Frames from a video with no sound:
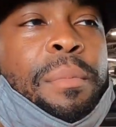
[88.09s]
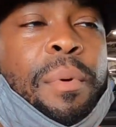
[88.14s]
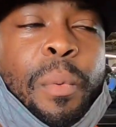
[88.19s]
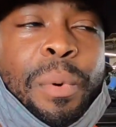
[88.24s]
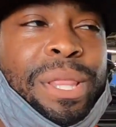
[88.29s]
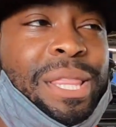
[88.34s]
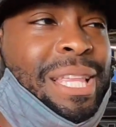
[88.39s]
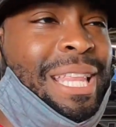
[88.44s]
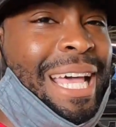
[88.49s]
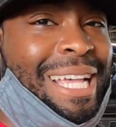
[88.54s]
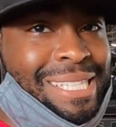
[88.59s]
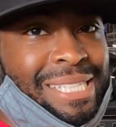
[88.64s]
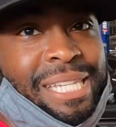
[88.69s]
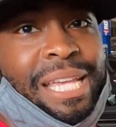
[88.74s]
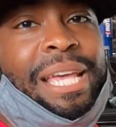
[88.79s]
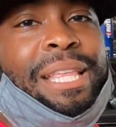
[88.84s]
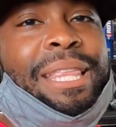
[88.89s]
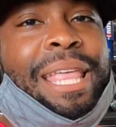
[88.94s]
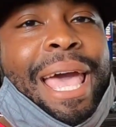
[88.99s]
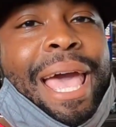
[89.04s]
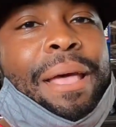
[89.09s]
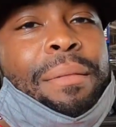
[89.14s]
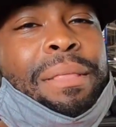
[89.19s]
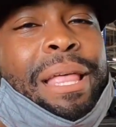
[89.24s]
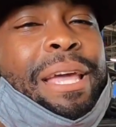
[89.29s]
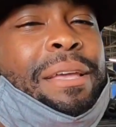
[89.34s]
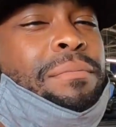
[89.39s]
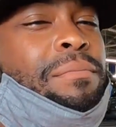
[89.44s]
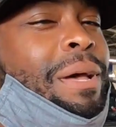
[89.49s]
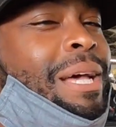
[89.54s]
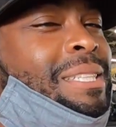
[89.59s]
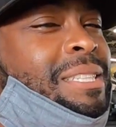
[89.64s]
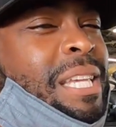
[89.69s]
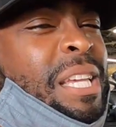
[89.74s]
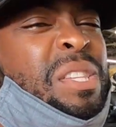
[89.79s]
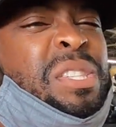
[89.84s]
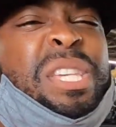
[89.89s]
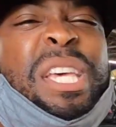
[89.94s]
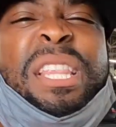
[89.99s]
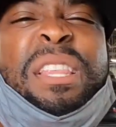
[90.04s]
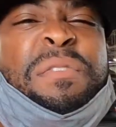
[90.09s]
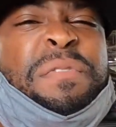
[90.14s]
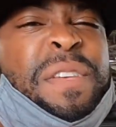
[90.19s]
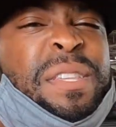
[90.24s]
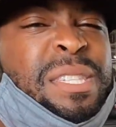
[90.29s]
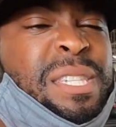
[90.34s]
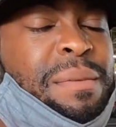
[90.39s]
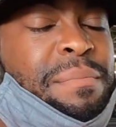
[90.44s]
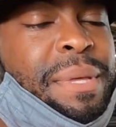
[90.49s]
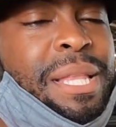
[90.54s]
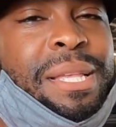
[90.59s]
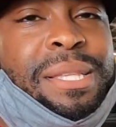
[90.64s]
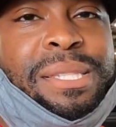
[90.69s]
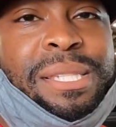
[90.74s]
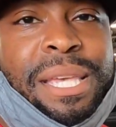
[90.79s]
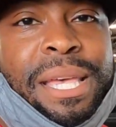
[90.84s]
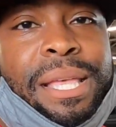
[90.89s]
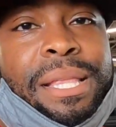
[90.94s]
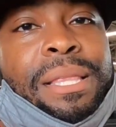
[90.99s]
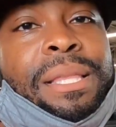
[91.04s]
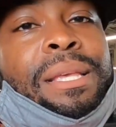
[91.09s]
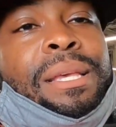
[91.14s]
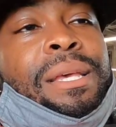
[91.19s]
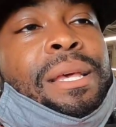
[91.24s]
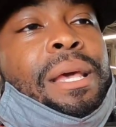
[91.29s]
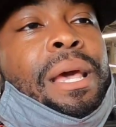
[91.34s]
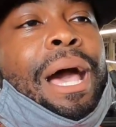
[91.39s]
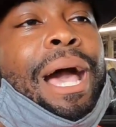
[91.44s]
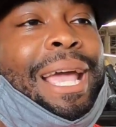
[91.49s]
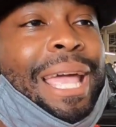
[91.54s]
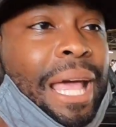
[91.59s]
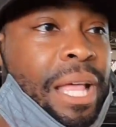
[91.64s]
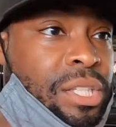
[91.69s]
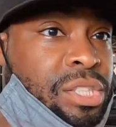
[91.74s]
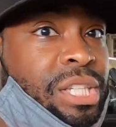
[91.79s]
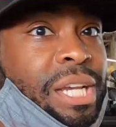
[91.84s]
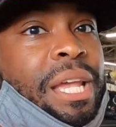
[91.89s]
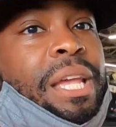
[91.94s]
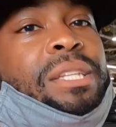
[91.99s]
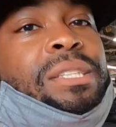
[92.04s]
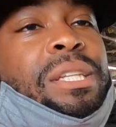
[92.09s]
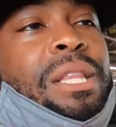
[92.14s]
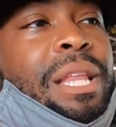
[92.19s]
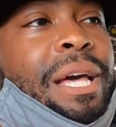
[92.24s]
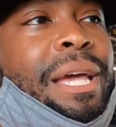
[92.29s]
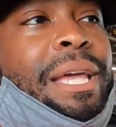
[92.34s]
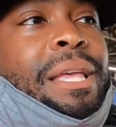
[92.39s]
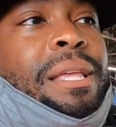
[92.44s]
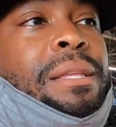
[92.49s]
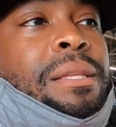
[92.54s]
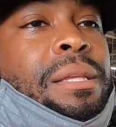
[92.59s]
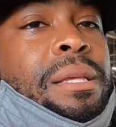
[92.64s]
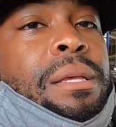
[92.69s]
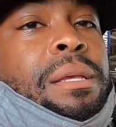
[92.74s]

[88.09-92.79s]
But when I said that, like I say 10 to 15 minutes in, I got a check engine light